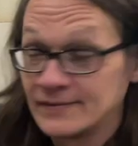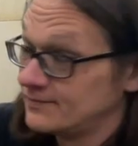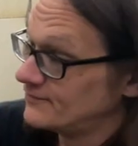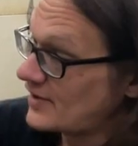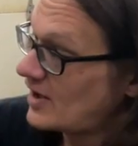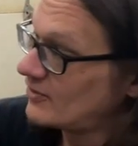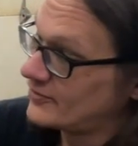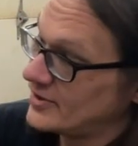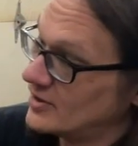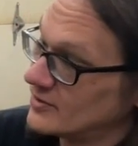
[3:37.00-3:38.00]
valve
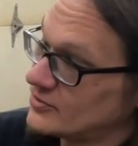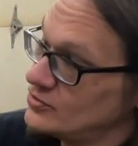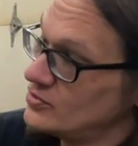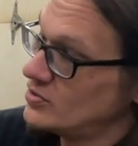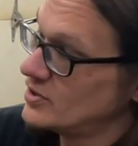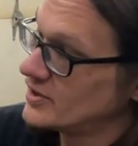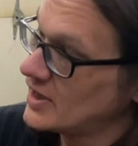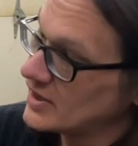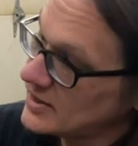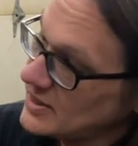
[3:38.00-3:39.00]
here to
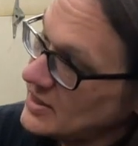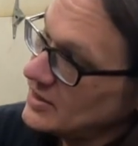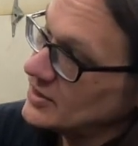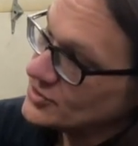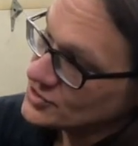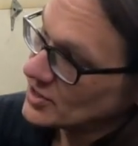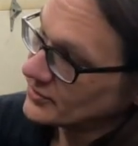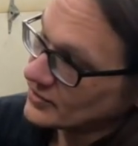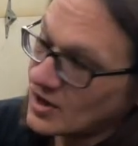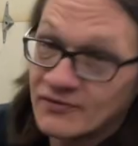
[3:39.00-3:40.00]
get heat, it
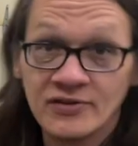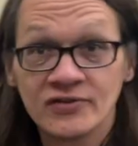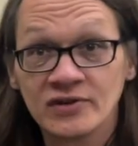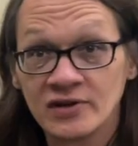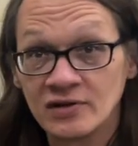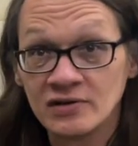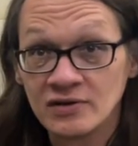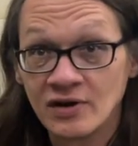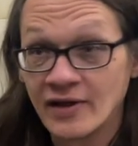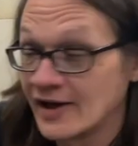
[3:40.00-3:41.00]
shuts off this
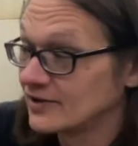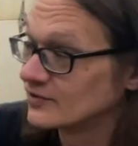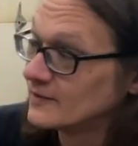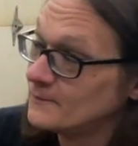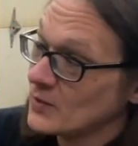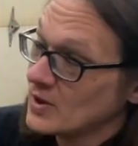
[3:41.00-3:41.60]
little exit.